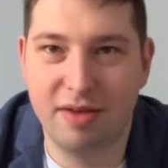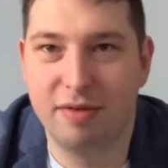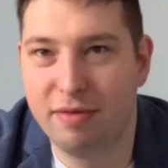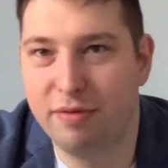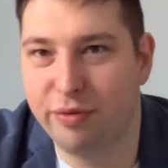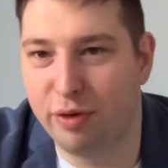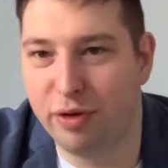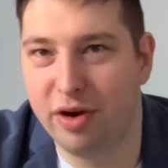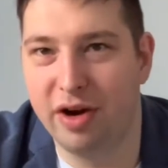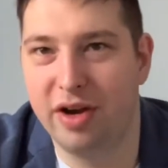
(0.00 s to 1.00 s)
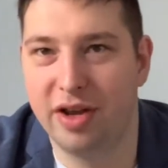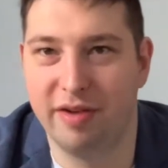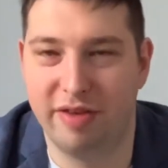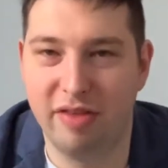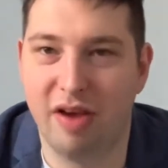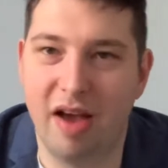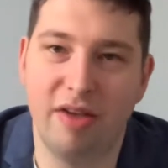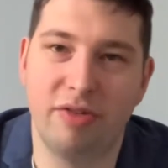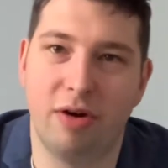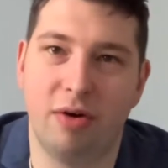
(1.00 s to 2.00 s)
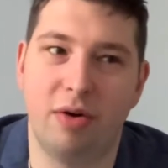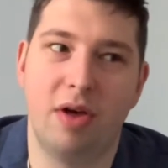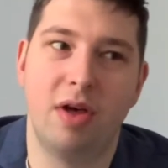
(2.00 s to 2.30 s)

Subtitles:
for the visa. So